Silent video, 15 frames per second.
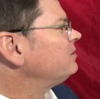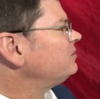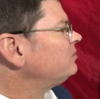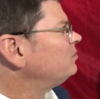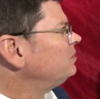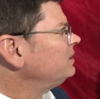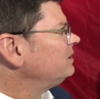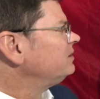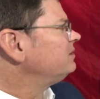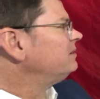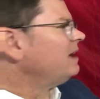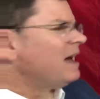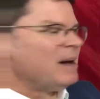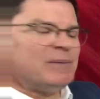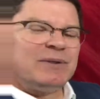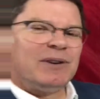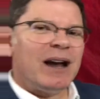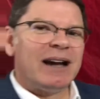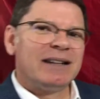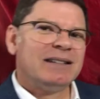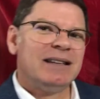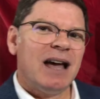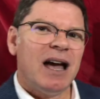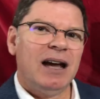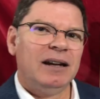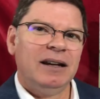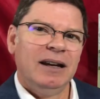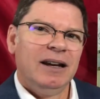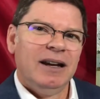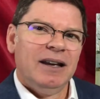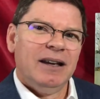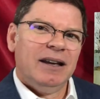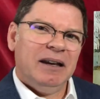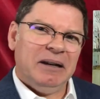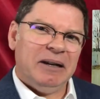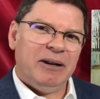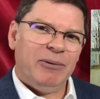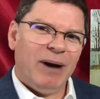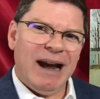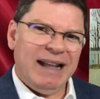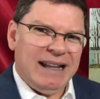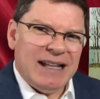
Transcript: this weird abstract sign, uh, right?